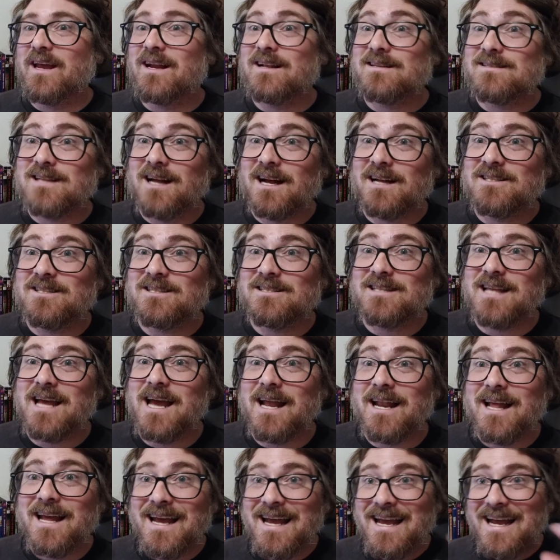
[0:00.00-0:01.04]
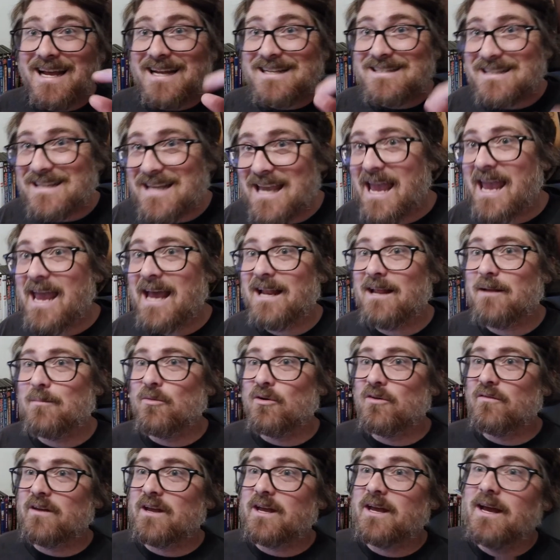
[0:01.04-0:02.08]
And it's not just that, it's a canon
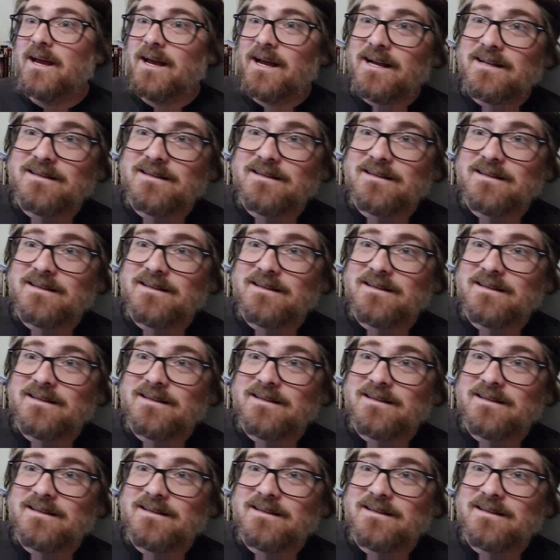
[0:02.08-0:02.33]
movie,